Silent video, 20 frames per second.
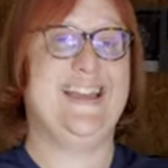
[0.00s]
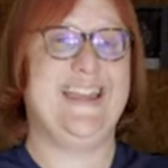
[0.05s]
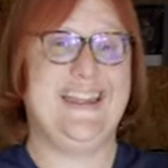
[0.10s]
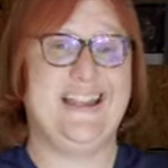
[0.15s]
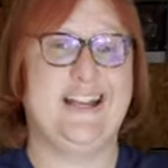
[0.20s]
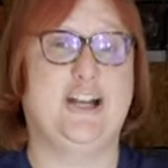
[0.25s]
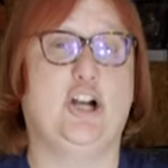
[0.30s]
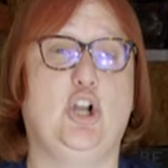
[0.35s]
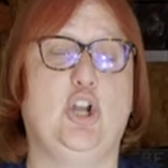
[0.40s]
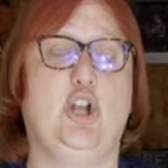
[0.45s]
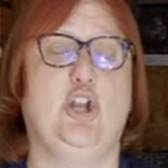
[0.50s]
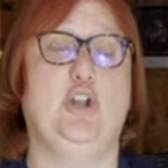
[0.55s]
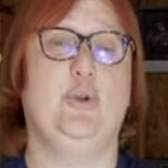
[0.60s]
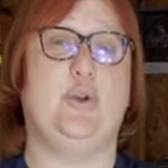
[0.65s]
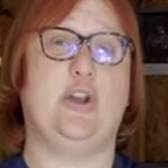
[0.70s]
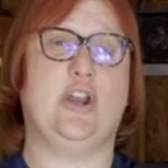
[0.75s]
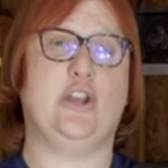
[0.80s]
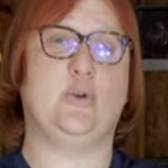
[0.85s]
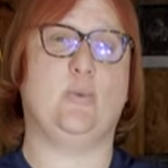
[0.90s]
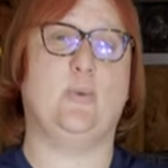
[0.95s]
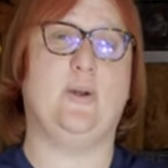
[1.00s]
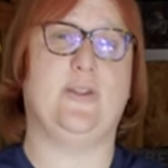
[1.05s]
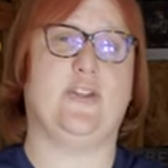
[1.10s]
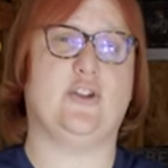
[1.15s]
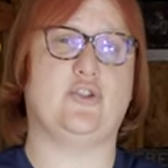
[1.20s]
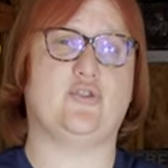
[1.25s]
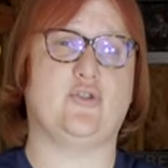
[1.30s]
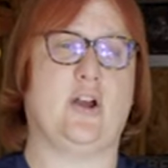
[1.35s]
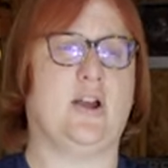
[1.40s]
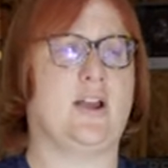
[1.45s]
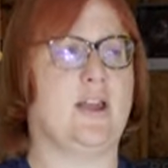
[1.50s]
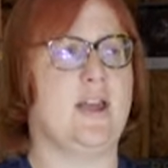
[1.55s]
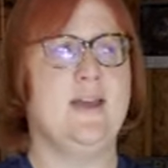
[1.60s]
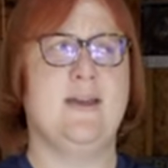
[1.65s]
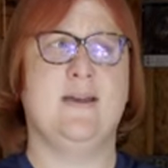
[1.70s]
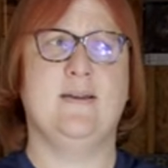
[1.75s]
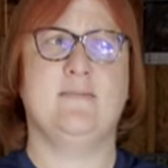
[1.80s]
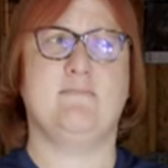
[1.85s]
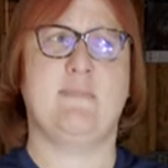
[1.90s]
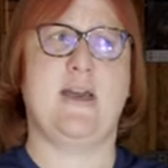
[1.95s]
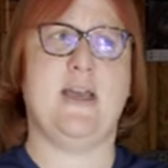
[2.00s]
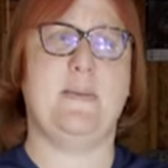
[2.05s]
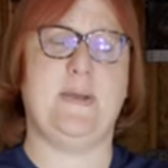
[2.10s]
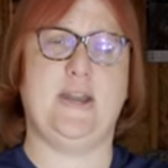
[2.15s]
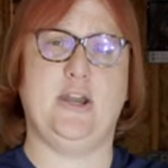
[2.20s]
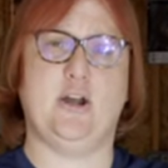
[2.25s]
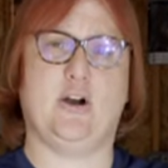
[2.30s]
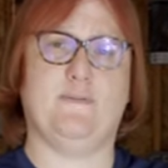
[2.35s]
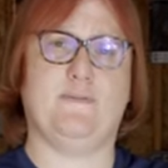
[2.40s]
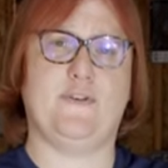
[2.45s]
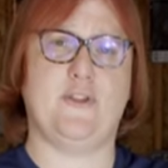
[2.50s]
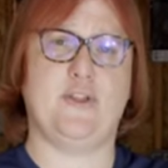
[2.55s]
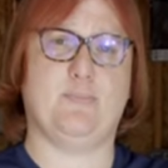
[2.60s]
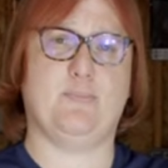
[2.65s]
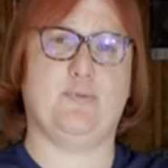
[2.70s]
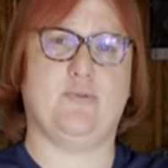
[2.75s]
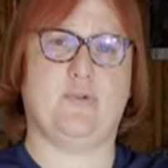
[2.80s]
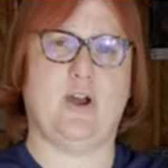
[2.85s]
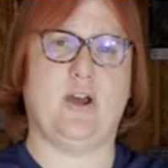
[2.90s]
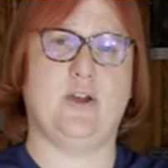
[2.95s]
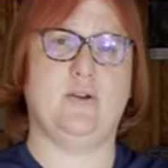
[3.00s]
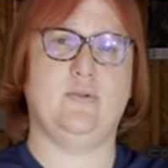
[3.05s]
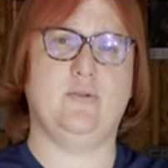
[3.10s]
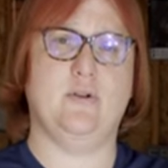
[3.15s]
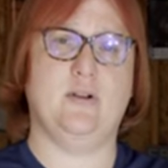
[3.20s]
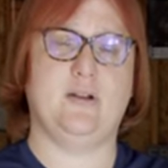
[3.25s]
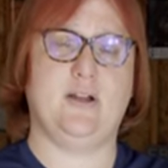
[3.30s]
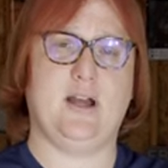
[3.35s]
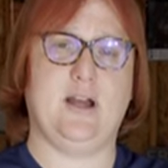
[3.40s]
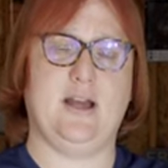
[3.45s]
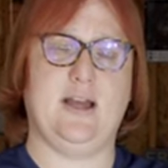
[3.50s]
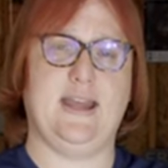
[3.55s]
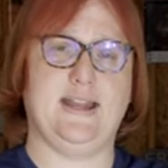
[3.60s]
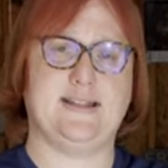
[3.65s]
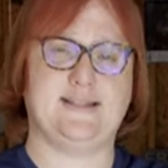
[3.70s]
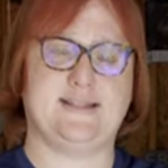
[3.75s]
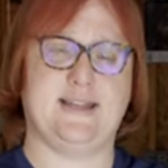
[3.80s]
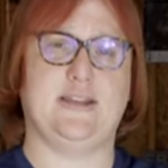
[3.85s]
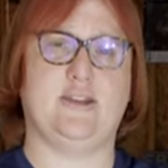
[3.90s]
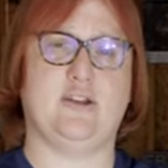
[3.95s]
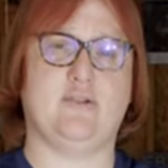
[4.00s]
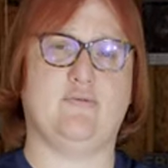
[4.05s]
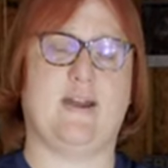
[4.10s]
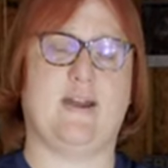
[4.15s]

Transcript: included with the truck. Maybe not for the Pro extended